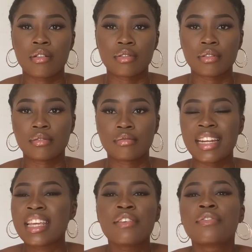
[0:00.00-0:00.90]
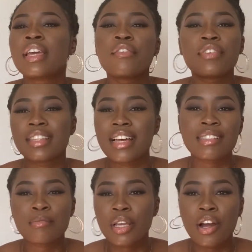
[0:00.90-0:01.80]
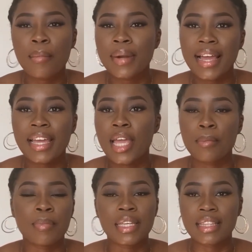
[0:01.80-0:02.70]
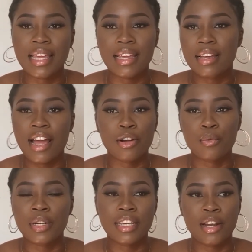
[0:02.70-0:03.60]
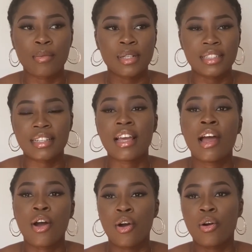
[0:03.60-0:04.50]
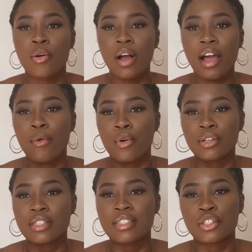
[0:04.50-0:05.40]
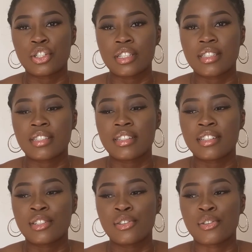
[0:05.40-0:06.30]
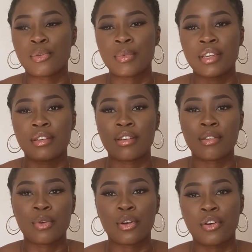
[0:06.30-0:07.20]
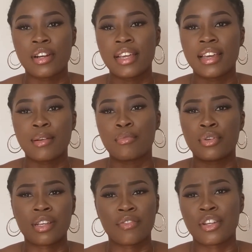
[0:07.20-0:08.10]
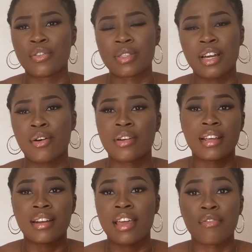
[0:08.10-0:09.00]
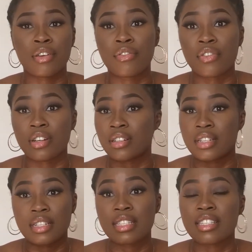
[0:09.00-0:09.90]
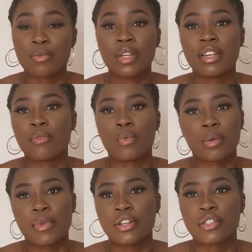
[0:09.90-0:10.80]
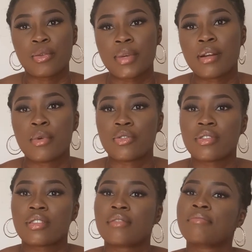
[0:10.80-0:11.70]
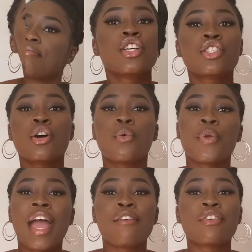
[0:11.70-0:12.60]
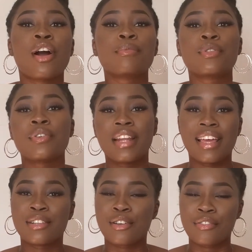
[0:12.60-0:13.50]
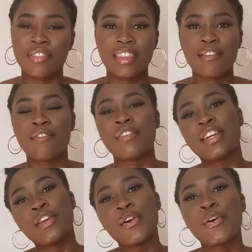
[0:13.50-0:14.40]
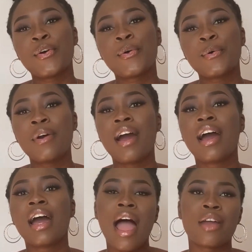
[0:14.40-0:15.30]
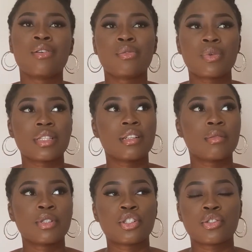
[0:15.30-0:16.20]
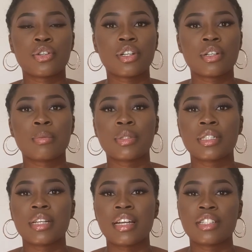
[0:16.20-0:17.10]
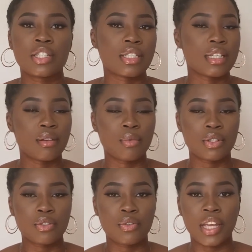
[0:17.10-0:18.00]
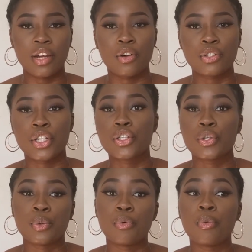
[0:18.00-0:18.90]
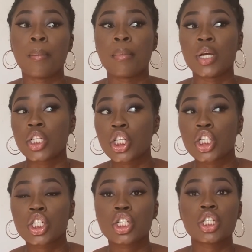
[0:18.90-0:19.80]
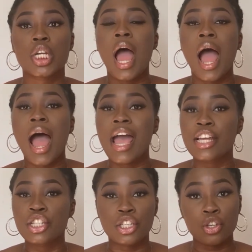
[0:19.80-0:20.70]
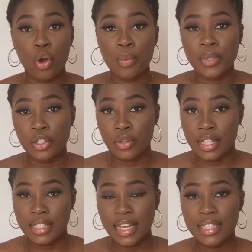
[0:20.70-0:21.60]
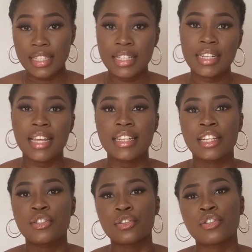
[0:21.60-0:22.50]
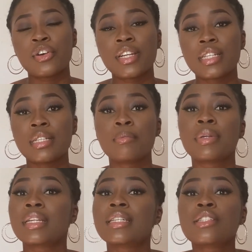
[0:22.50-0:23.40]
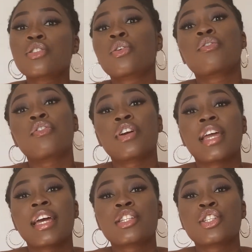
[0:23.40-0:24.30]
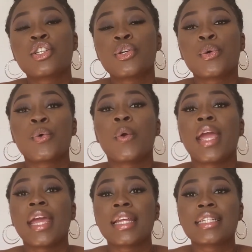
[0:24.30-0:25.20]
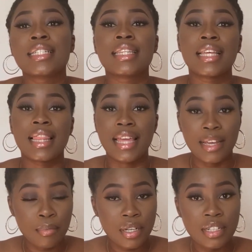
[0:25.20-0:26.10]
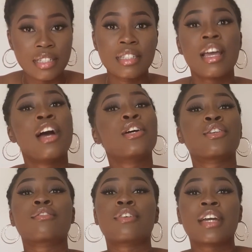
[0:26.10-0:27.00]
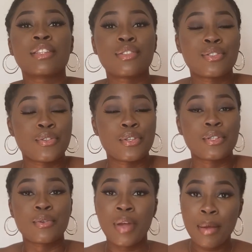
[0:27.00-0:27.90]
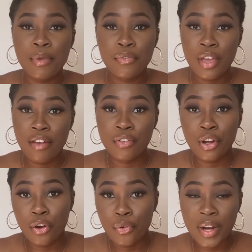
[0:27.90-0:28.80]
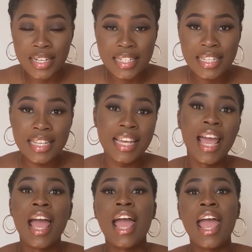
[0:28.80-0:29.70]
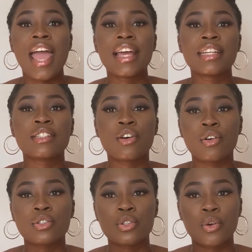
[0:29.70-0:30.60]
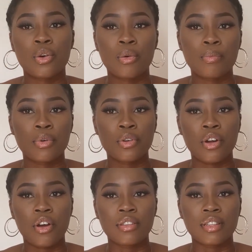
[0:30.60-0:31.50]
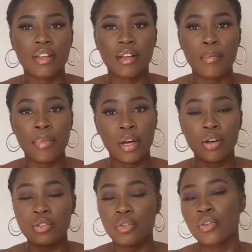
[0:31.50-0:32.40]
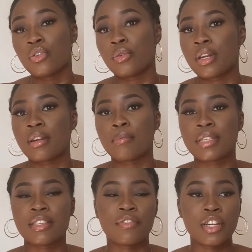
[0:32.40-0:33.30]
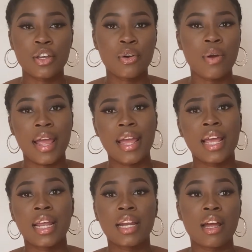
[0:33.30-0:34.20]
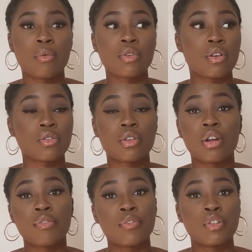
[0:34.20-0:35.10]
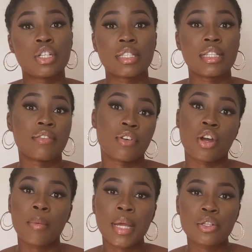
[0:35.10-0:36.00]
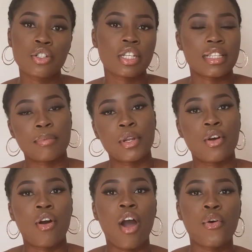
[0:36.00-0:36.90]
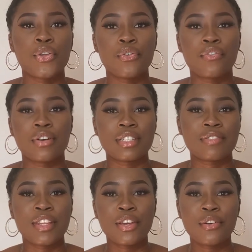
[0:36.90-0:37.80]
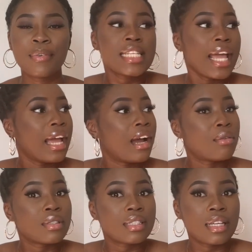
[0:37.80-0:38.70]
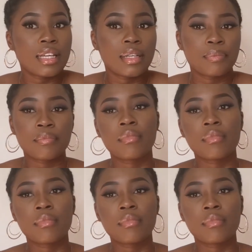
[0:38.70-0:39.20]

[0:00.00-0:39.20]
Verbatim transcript: out and even if it doesn't become like a big thing i don't really care about that all i want is just to be recording and putting videos out and having fun this is really what matters to me the most so we have come to an end of the video i know it was a little bit shorter but i just didn't want to drag it out too much I just hope that you guys liked it and that you enjoyed it. Please don't forget to hit the like button. Don't forget to subscribe if you haven't already. And also put on the bell so you don't miss a video. And I would also love if you just leave a comment to just let me know how you found this video. Yeah, I would say...